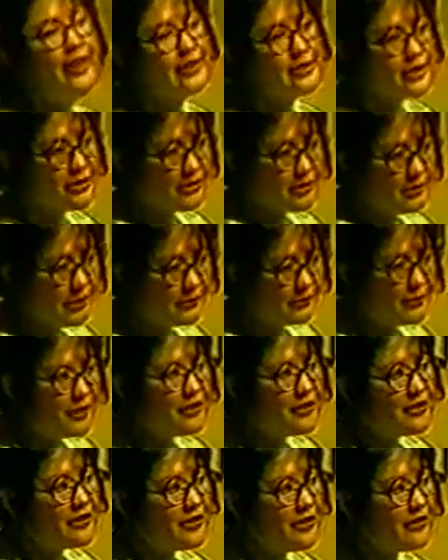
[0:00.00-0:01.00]
I said to my
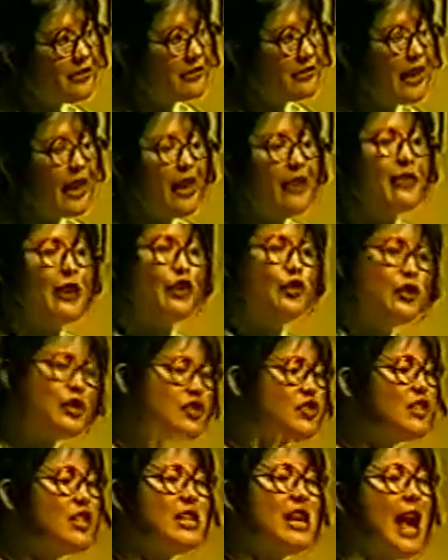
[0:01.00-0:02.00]
father the other day that
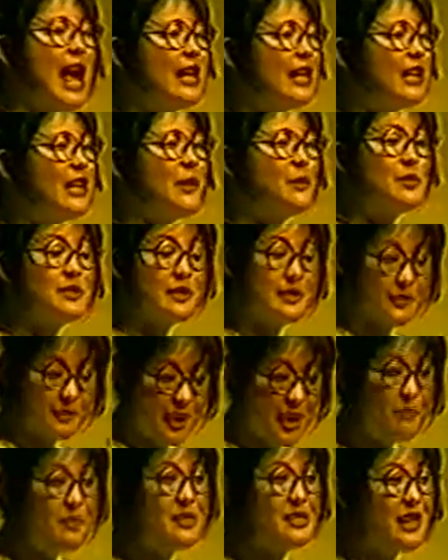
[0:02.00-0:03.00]
Christianity was the
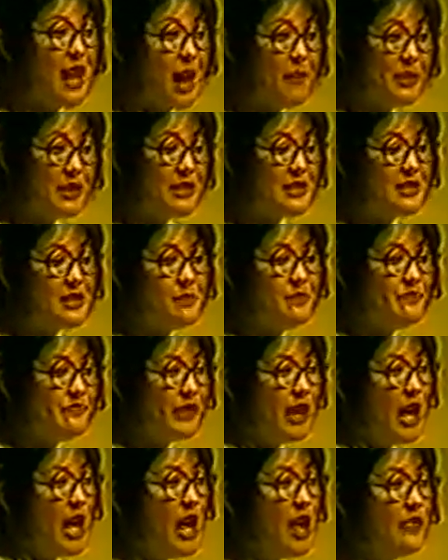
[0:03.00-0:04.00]
same as
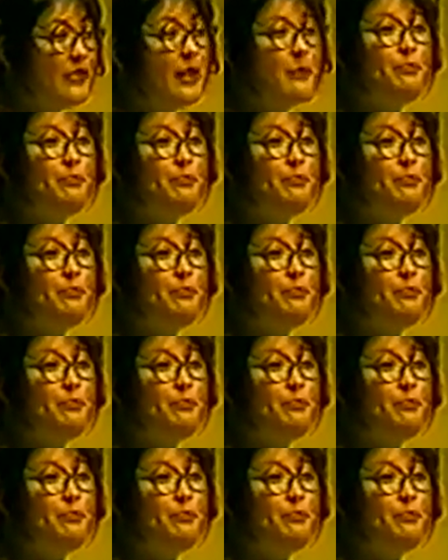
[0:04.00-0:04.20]
communism.